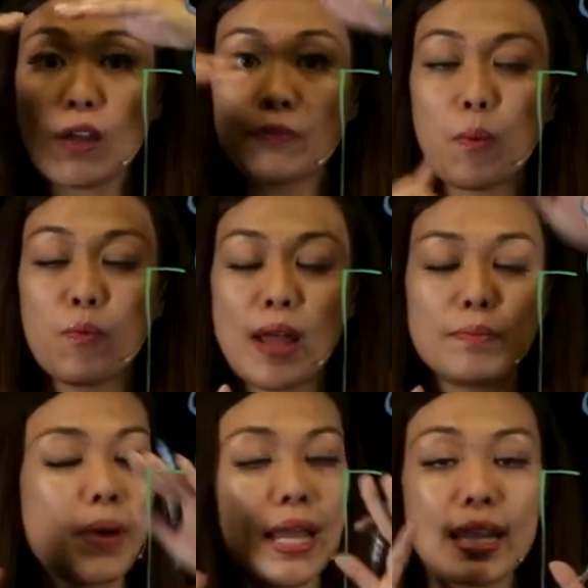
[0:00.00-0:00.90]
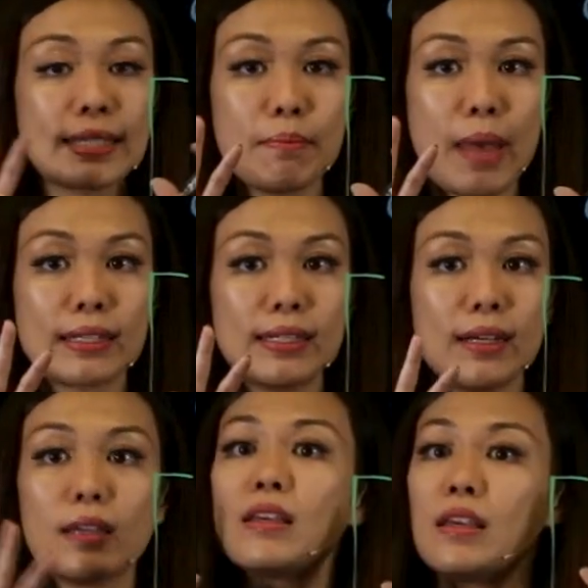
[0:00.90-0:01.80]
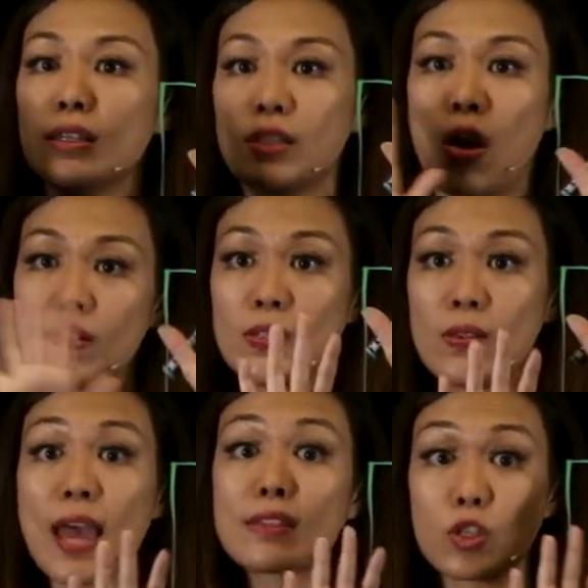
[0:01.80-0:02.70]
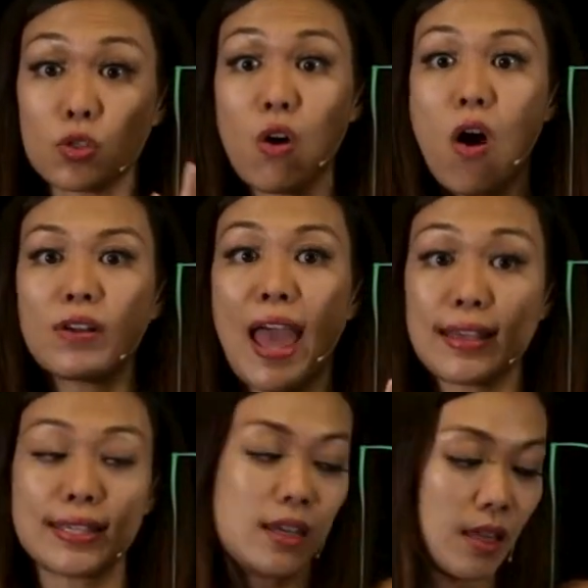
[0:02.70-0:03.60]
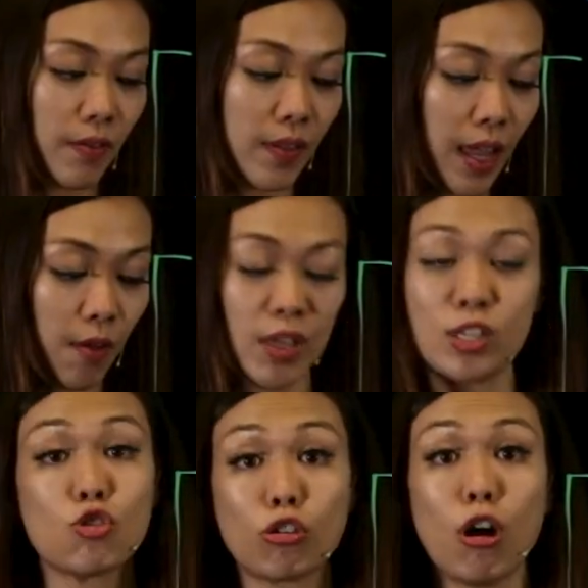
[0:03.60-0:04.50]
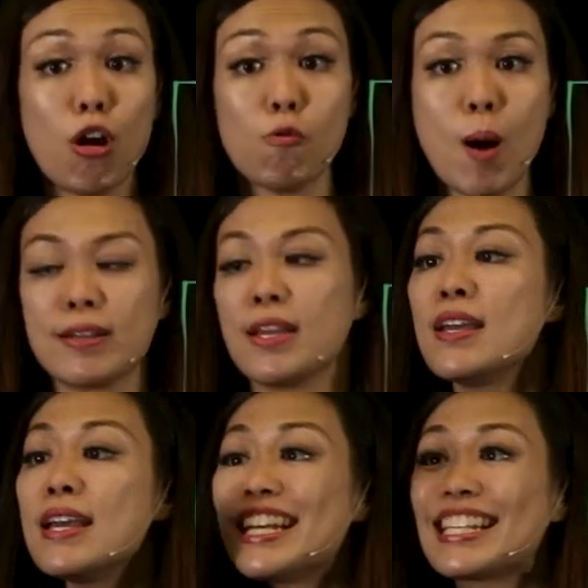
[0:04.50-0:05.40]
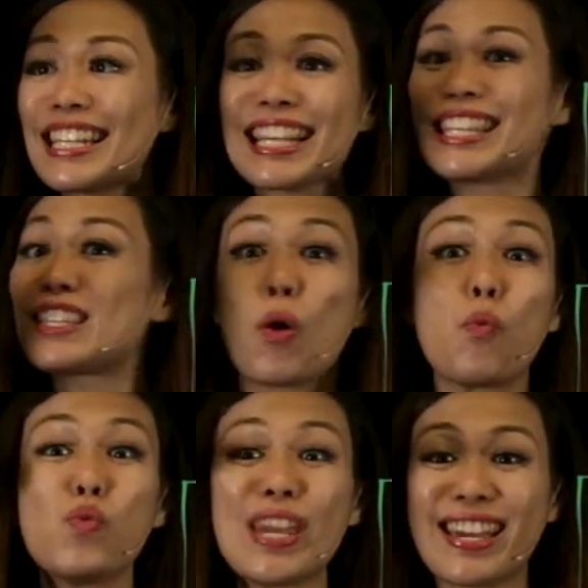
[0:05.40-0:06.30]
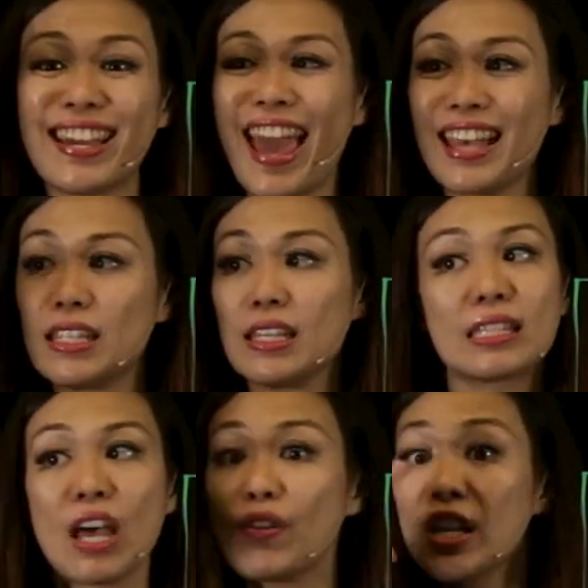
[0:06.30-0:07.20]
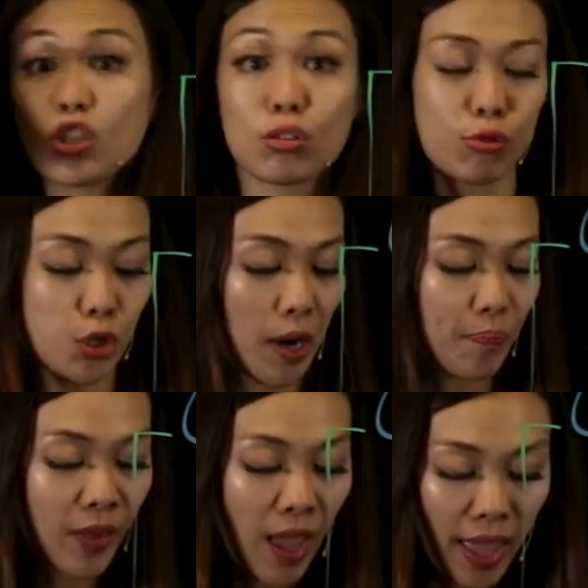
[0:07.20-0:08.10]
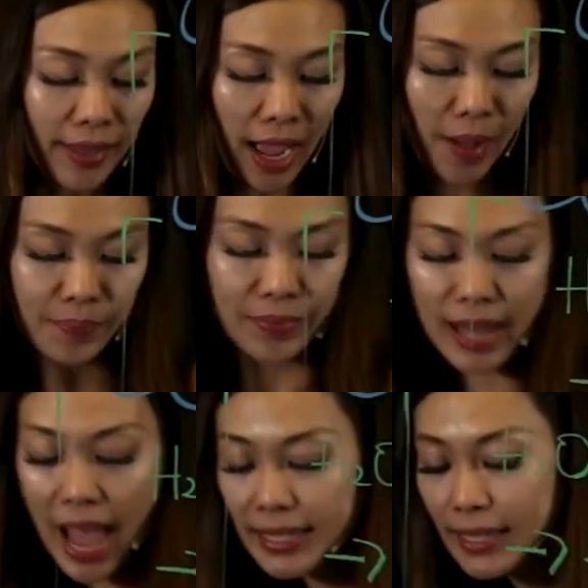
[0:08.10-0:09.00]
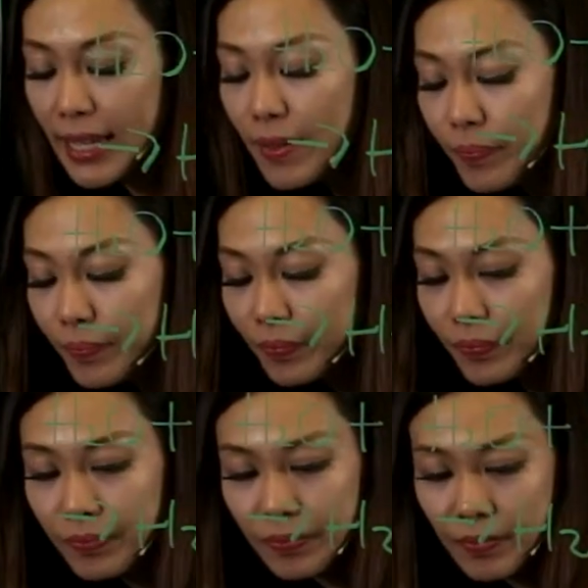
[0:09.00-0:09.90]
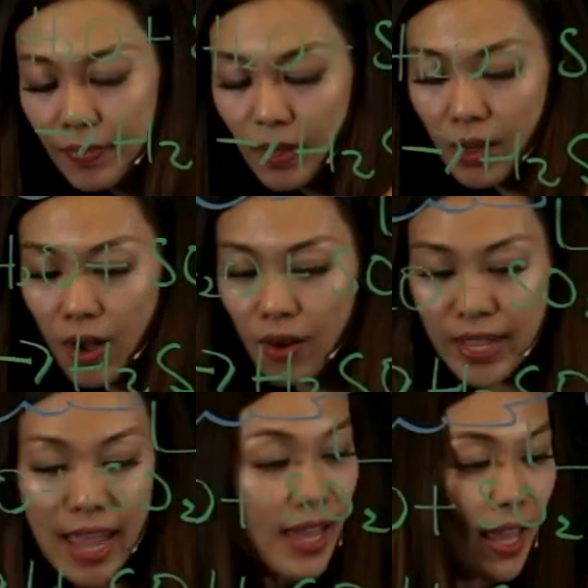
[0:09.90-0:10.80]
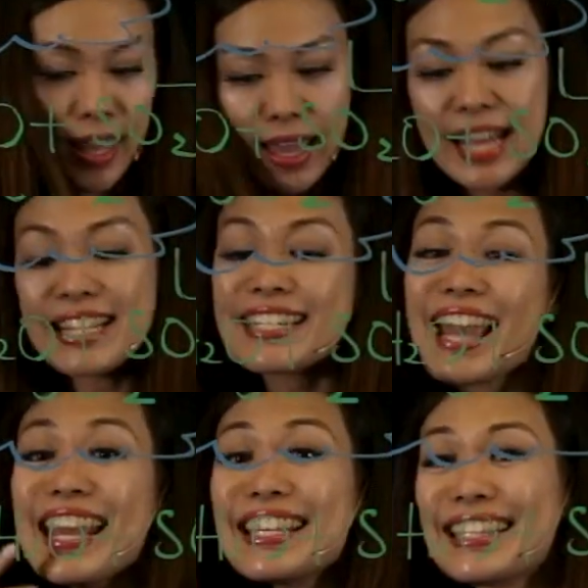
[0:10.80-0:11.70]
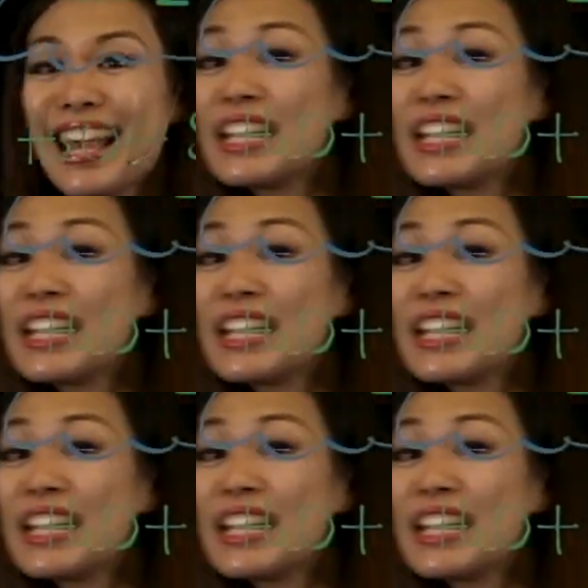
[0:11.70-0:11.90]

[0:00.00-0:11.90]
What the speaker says: start from 1, but it doesn't matter. It is considered as a strong acid if it's 0 or 1. 6 is the weak acid, 7 is neutral. Now, lastly, okay, it tastes